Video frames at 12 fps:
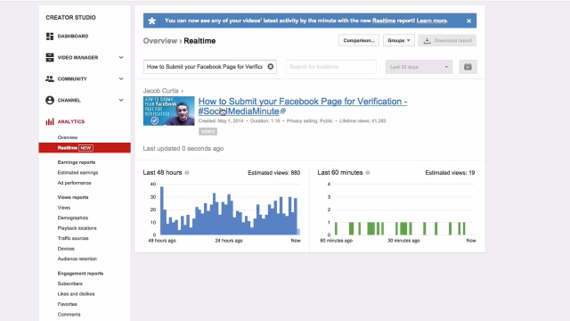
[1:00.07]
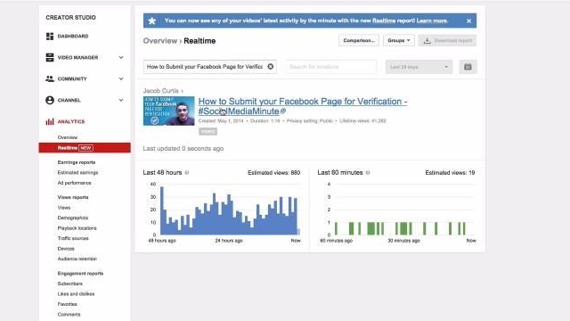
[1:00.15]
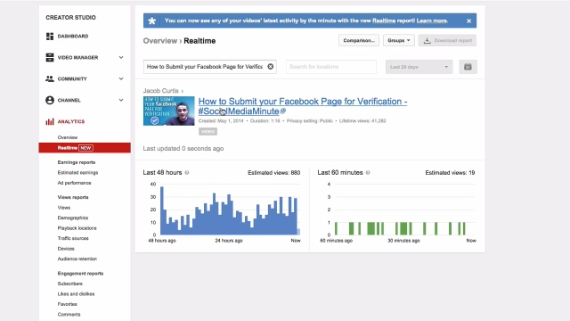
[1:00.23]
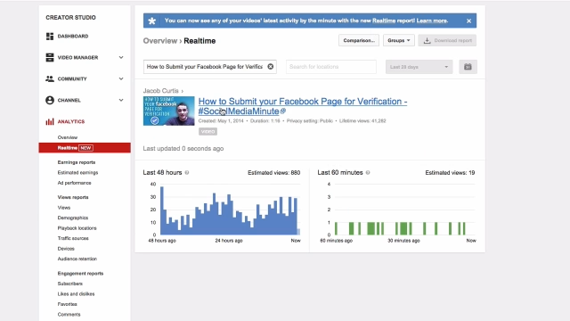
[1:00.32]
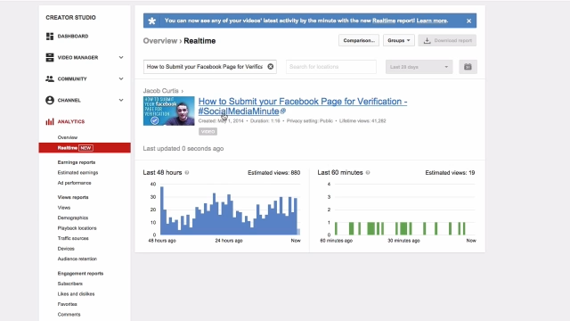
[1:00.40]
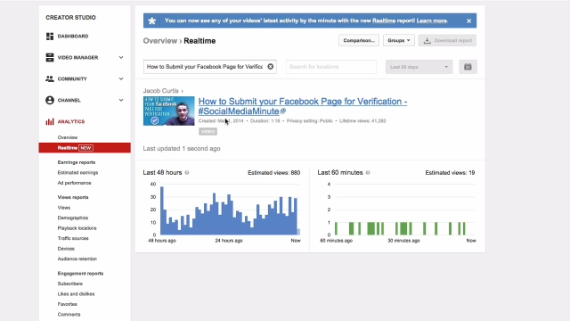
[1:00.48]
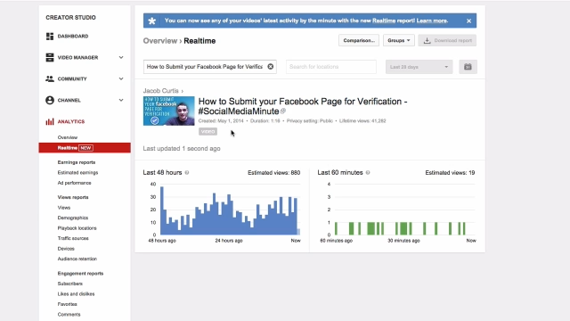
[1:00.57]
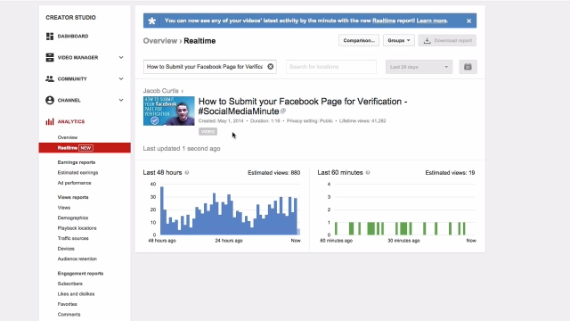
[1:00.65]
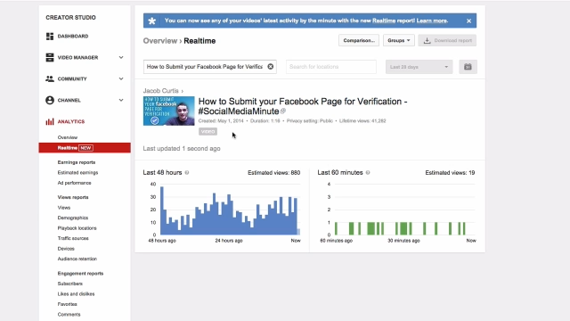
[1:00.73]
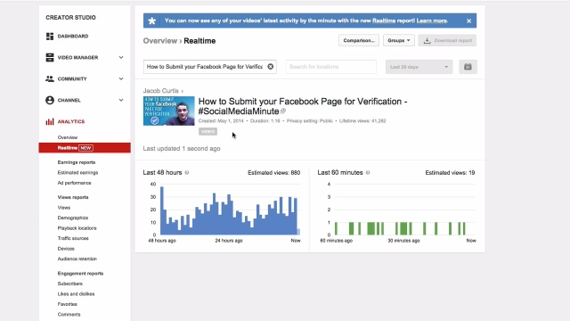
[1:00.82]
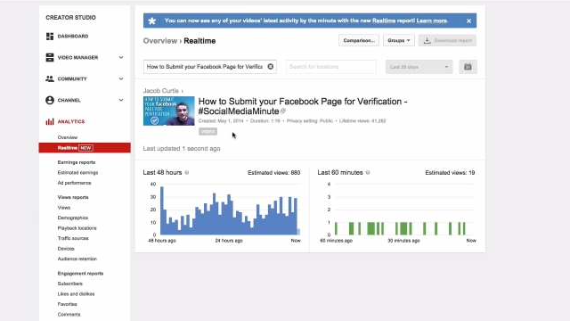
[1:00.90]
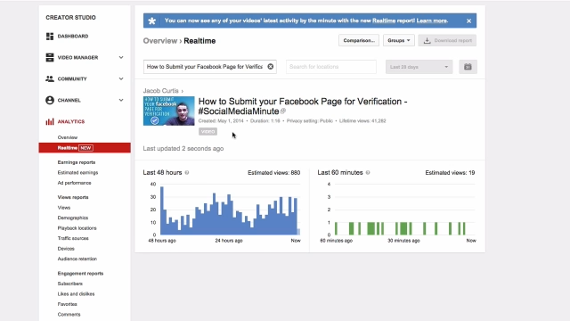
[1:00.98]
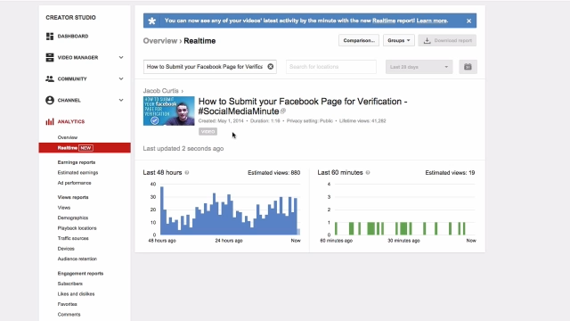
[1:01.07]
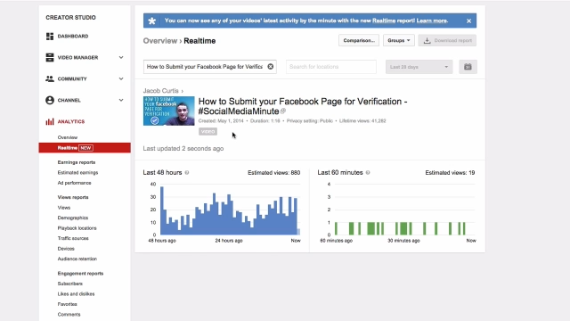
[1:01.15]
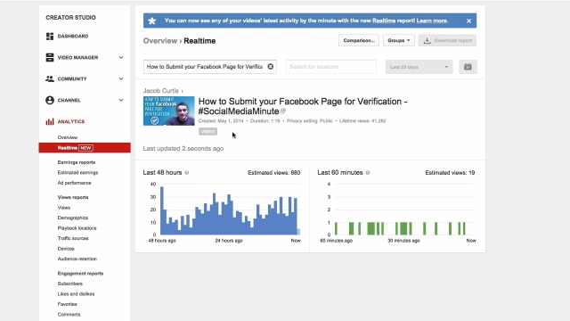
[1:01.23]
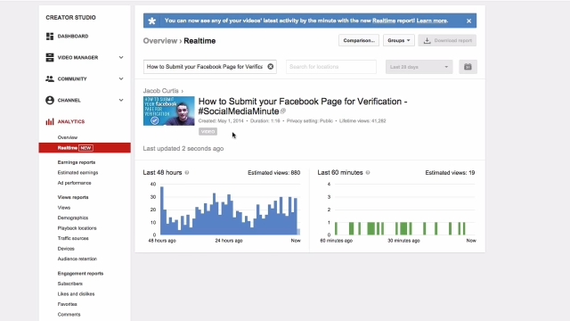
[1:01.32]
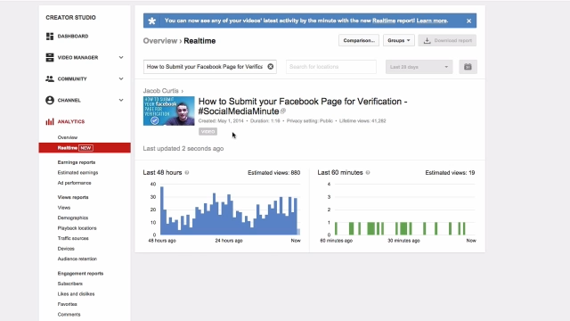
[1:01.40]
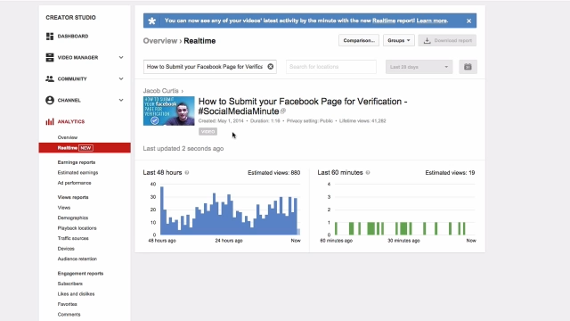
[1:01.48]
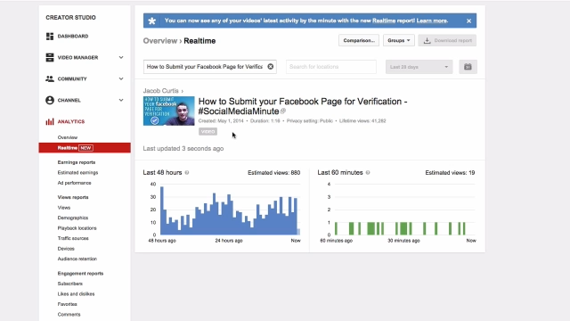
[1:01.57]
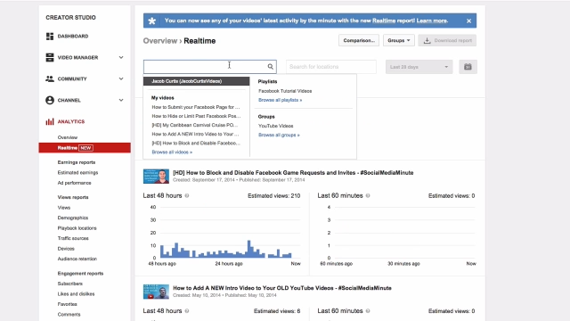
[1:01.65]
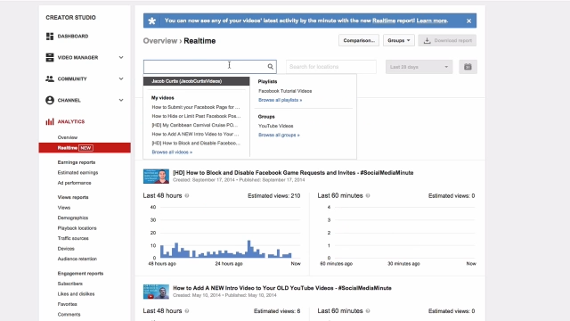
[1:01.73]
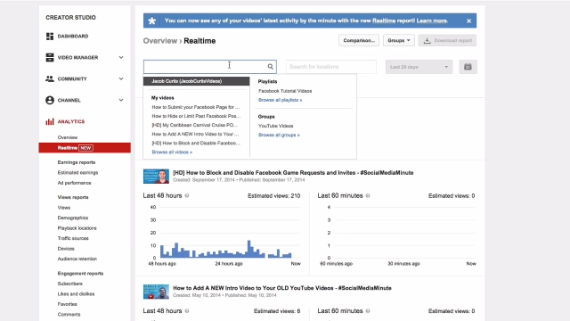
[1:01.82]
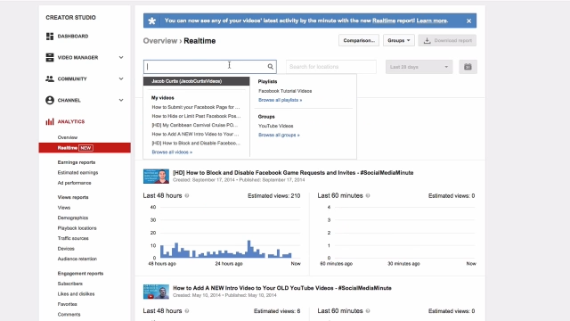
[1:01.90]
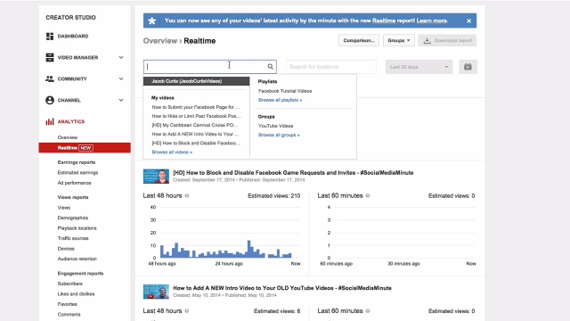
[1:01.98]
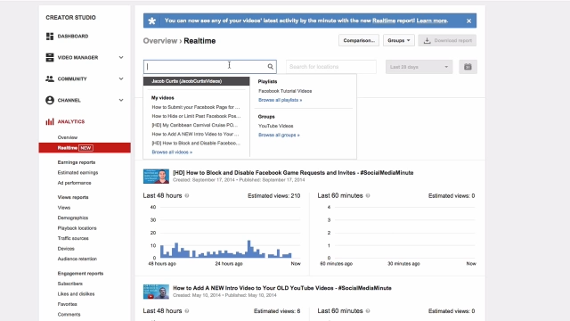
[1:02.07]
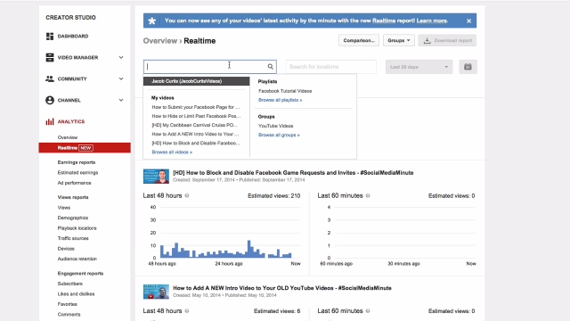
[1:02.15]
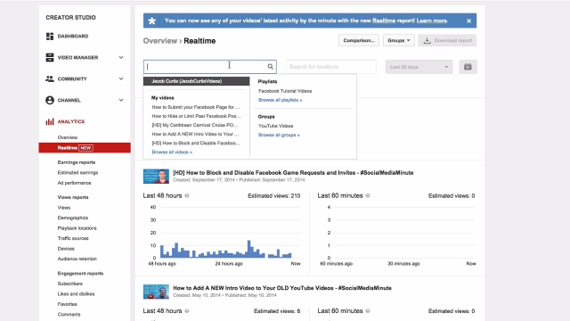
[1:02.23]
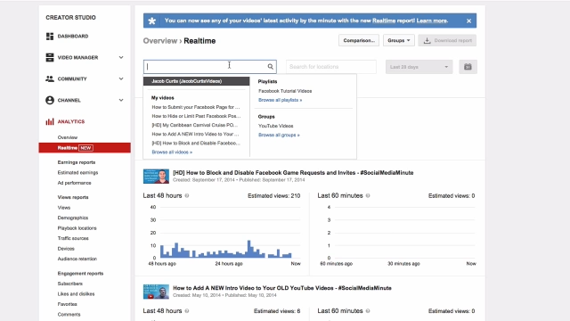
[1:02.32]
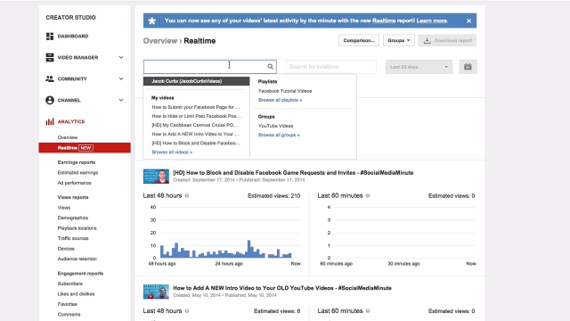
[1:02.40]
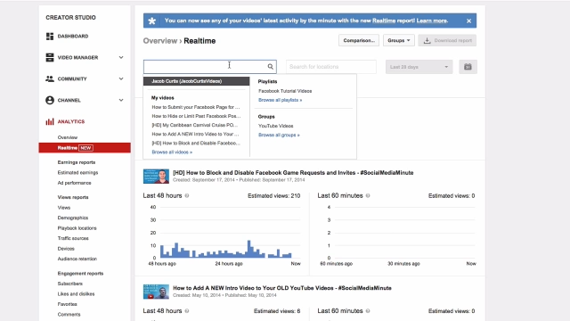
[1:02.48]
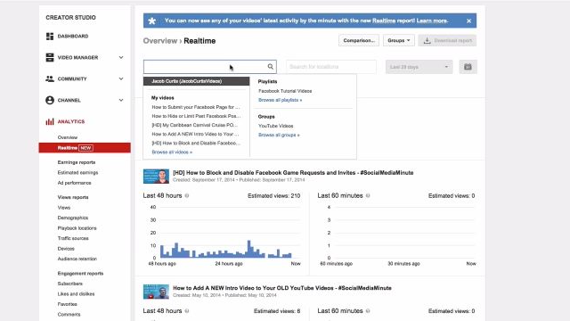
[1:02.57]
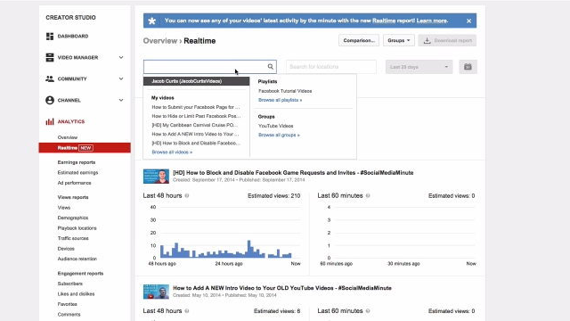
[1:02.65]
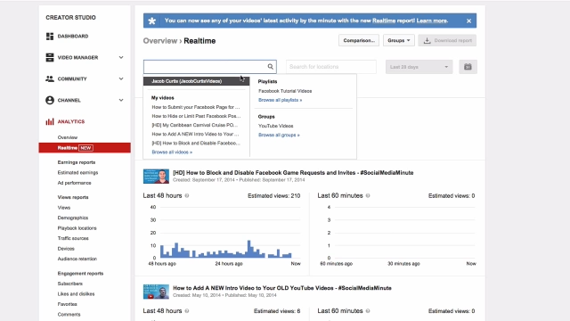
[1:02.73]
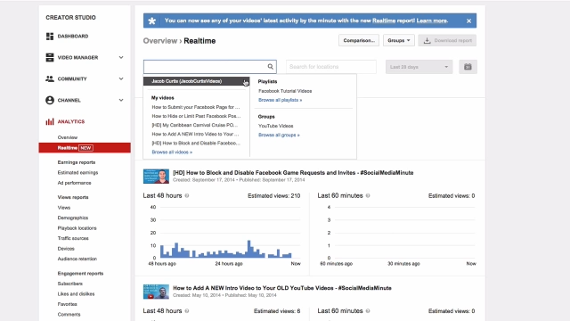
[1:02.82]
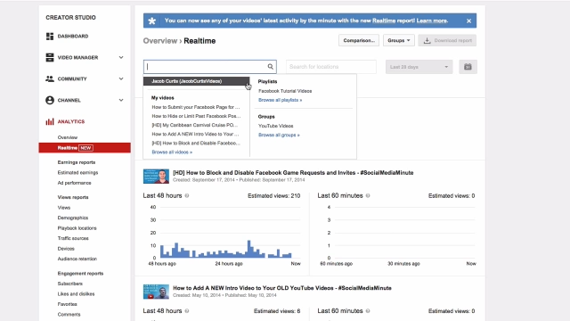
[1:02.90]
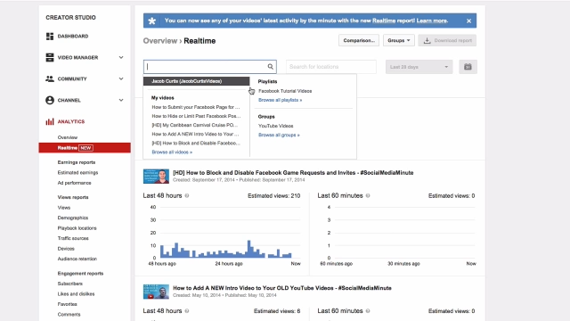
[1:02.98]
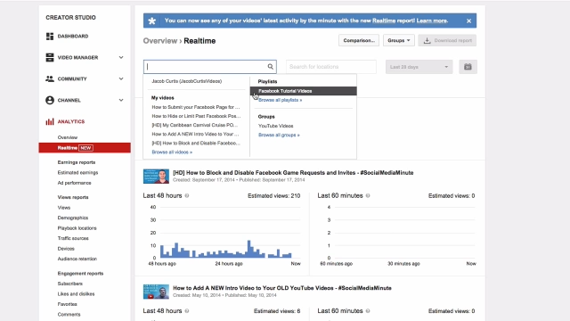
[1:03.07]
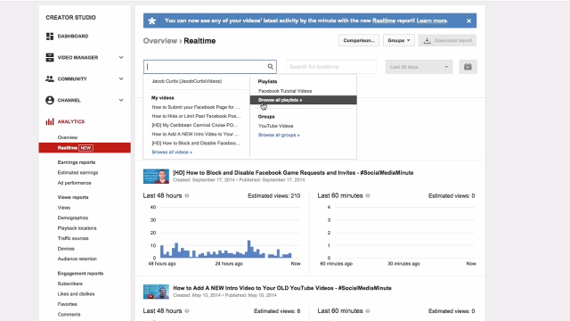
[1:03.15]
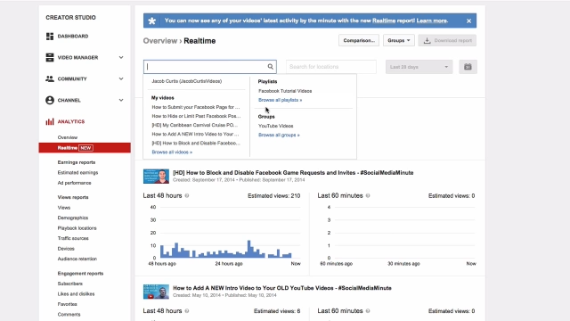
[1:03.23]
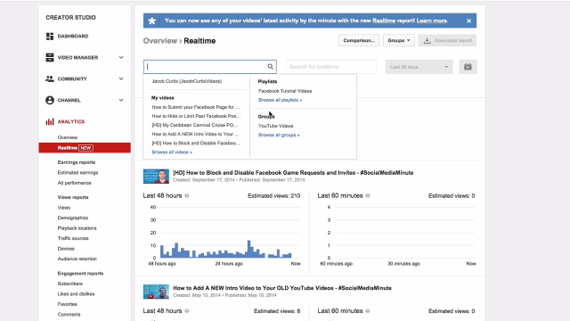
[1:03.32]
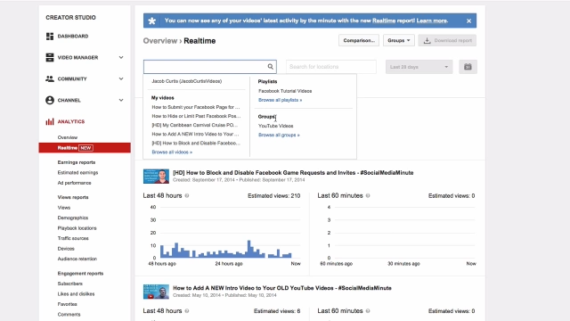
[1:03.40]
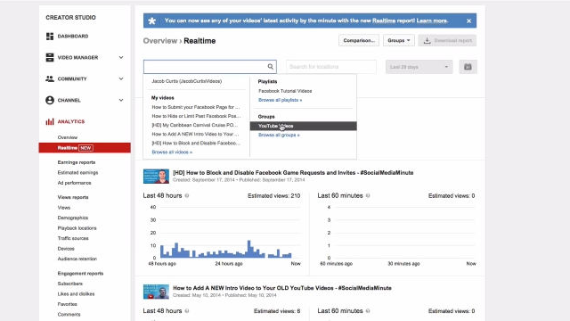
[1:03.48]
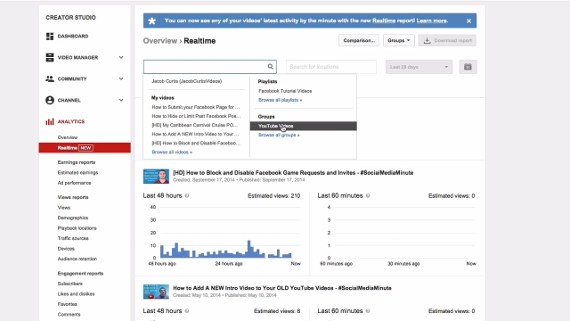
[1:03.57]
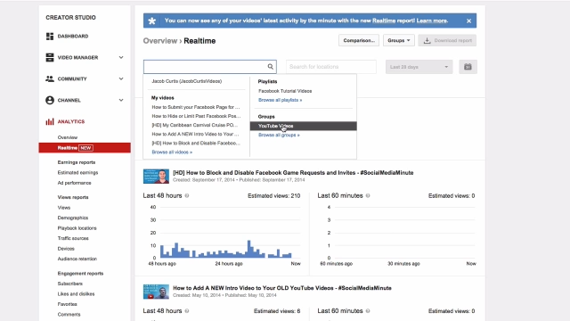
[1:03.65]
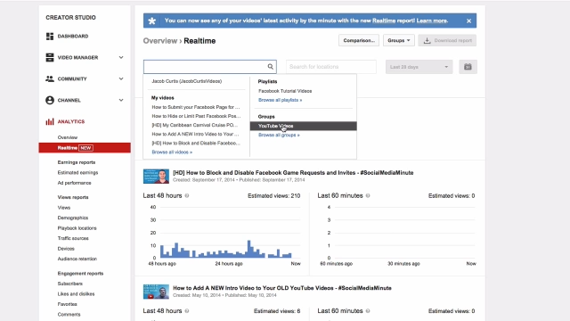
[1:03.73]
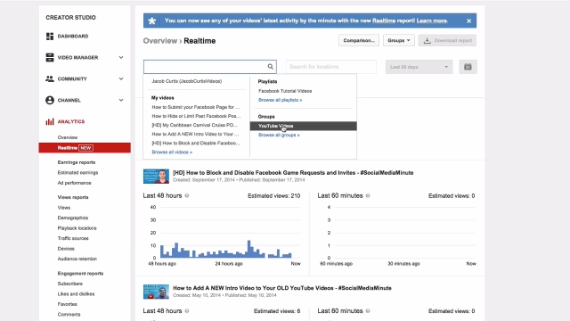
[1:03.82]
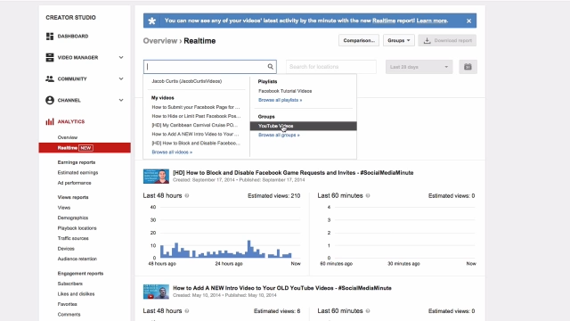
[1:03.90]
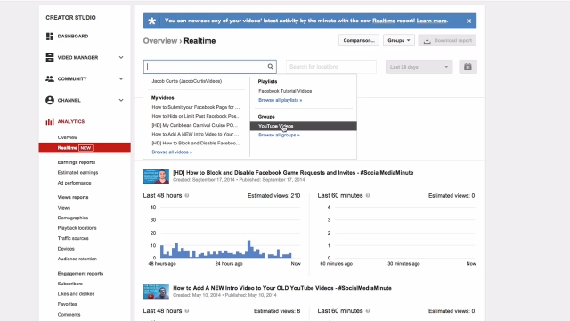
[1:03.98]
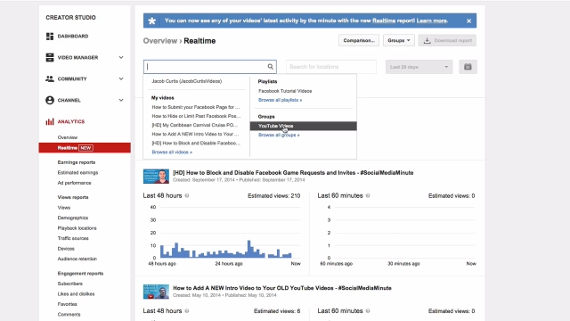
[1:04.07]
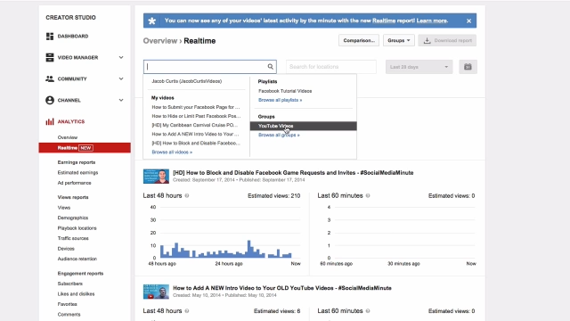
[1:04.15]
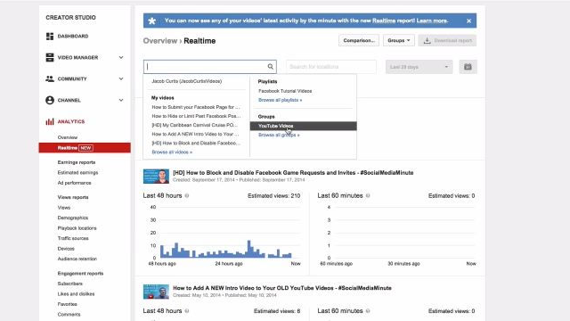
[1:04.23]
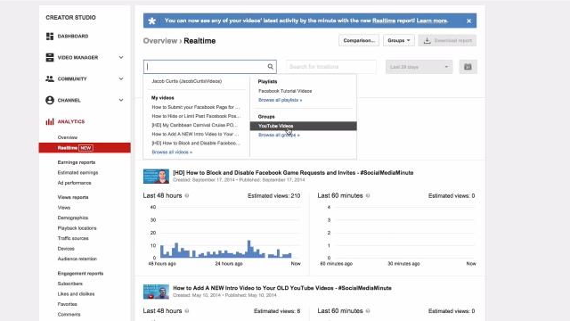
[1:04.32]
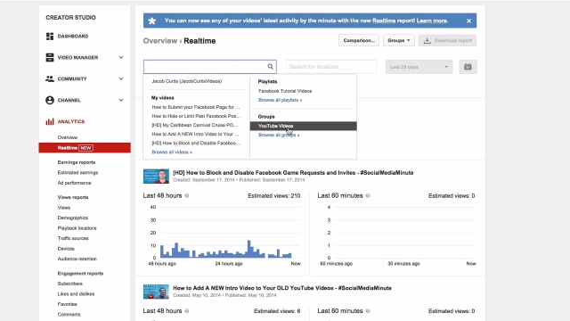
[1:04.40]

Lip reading: [unreadable: no face in view]